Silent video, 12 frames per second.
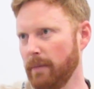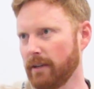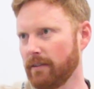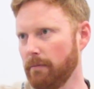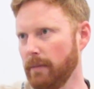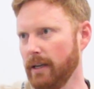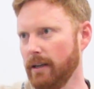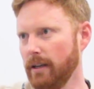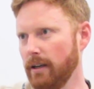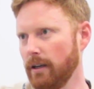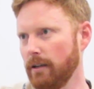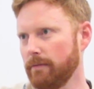like a mixed
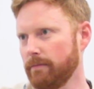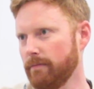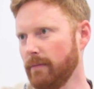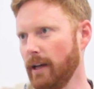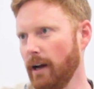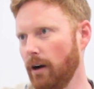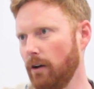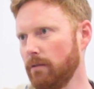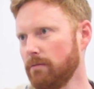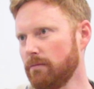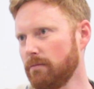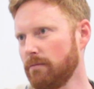media
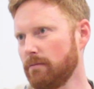now.